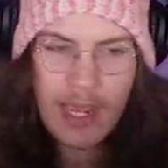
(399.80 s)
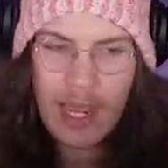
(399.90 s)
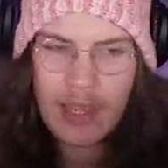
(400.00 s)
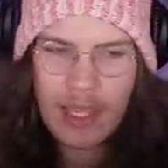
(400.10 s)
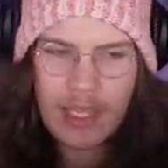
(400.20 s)

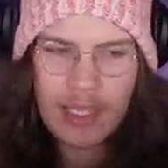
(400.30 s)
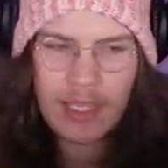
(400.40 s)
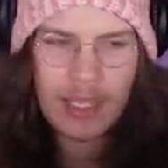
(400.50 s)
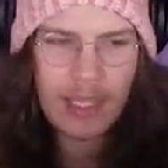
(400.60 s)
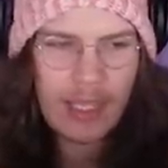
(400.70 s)
are they
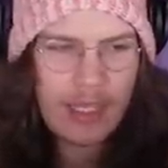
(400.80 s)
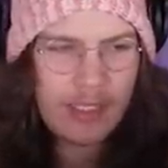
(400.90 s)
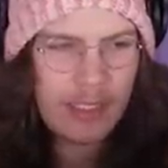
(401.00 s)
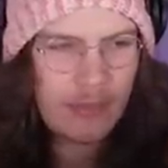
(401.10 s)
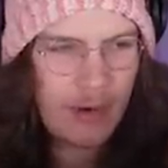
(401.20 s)

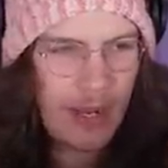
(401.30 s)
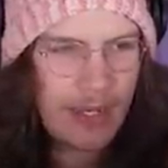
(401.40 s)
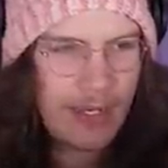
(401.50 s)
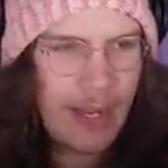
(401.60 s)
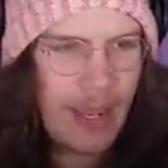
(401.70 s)
easy
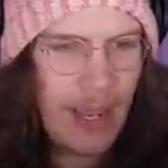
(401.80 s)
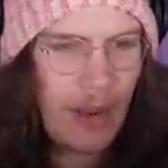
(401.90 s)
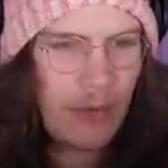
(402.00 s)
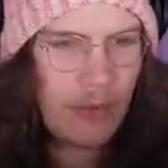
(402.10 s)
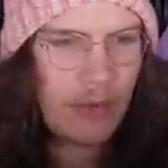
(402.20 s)
right now?